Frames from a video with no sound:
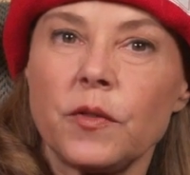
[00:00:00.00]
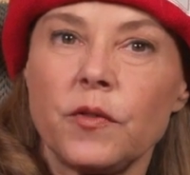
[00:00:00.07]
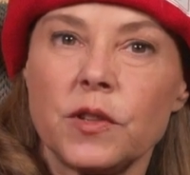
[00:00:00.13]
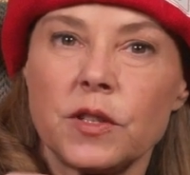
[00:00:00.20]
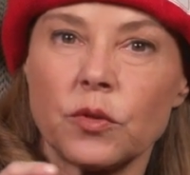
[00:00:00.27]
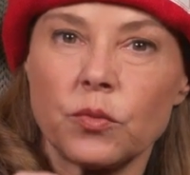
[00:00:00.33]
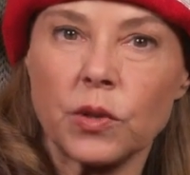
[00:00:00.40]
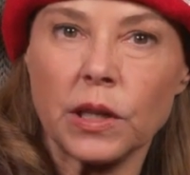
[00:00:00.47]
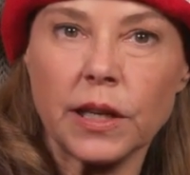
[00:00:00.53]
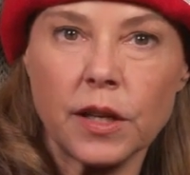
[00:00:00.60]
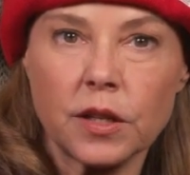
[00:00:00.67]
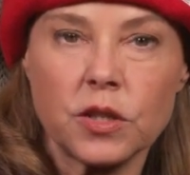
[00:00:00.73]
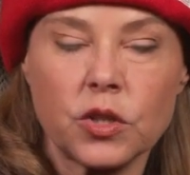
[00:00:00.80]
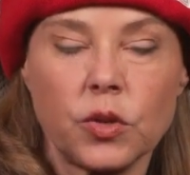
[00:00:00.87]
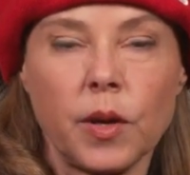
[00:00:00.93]
If it's a really
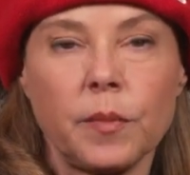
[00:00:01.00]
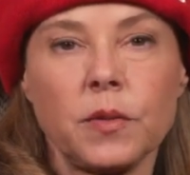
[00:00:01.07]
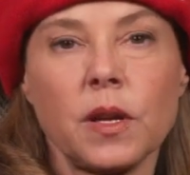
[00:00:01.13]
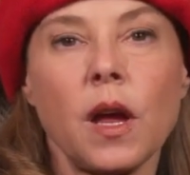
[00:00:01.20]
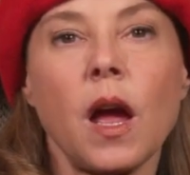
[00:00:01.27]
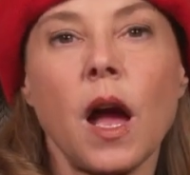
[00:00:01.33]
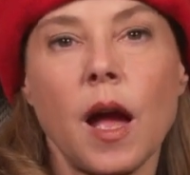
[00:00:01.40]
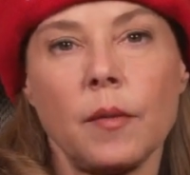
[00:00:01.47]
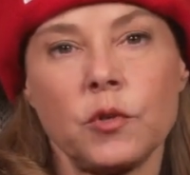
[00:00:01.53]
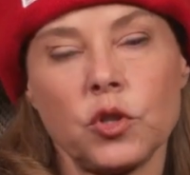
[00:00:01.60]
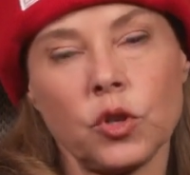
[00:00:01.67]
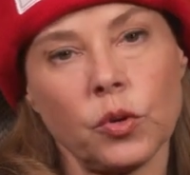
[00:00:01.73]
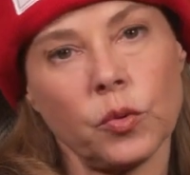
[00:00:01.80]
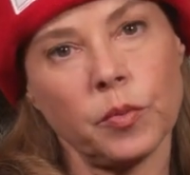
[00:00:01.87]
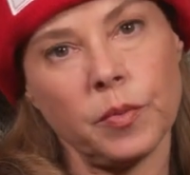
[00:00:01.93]
good script, I'm
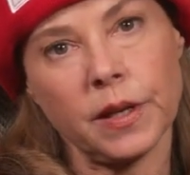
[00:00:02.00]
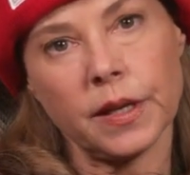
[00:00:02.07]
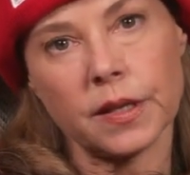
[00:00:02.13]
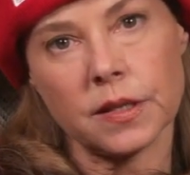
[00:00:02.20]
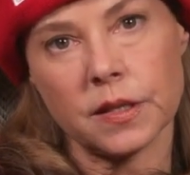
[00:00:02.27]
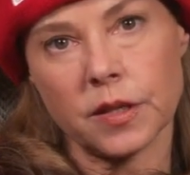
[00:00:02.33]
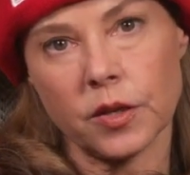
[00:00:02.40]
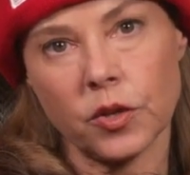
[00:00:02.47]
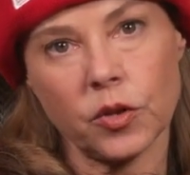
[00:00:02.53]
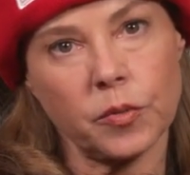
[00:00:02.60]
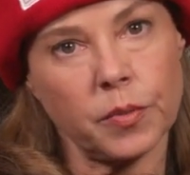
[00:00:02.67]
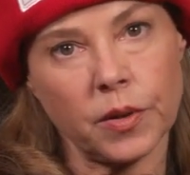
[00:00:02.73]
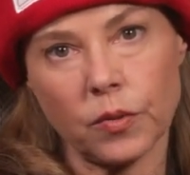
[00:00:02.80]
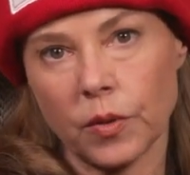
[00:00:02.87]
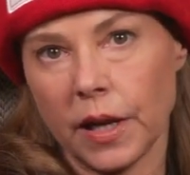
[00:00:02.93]
sure it would be
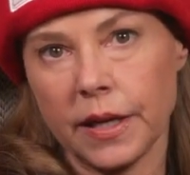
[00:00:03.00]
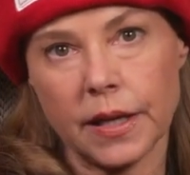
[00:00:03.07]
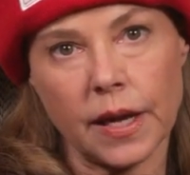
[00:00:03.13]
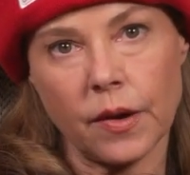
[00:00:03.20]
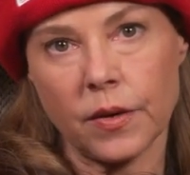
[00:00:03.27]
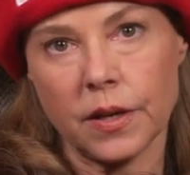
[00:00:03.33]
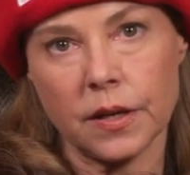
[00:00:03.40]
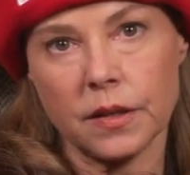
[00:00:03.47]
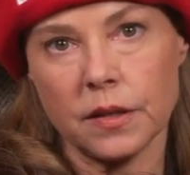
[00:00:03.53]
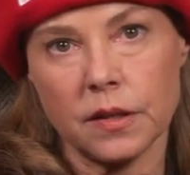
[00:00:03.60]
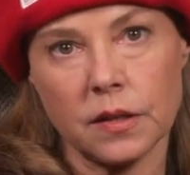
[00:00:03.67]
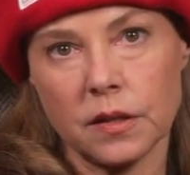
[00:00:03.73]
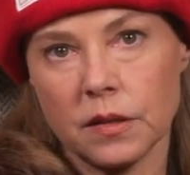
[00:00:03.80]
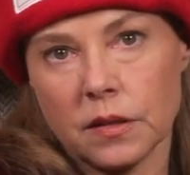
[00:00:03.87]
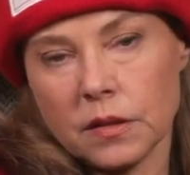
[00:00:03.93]
considered. But right now,
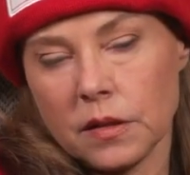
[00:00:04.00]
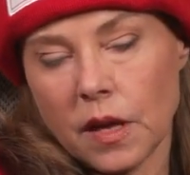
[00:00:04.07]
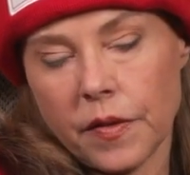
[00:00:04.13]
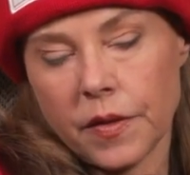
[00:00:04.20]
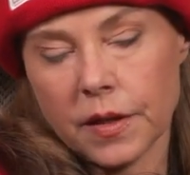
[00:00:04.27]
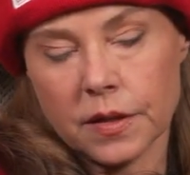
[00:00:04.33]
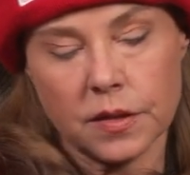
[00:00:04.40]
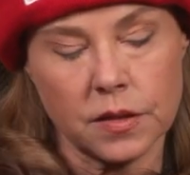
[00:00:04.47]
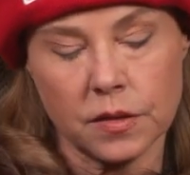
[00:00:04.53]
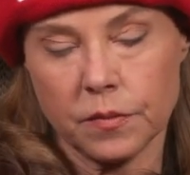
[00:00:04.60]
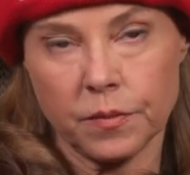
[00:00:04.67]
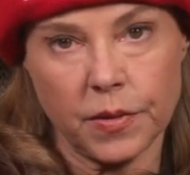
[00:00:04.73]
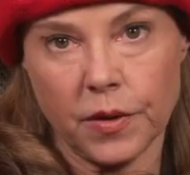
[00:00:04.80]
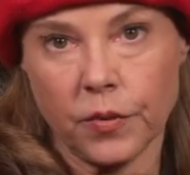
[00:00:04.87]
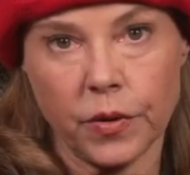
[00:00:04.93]
nothing's
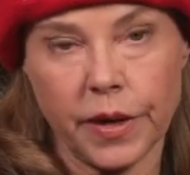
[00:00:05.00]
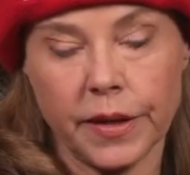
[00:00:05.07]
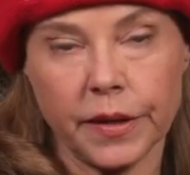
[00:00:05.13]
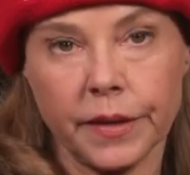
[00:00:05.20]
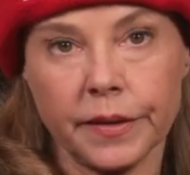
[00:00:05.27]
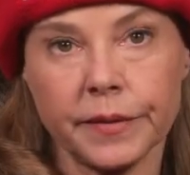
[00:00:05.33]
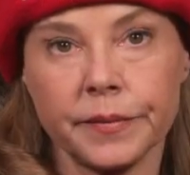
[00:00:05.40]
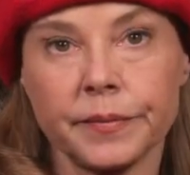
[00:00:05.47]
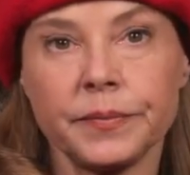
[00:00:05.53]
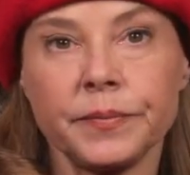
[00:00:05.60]
been written.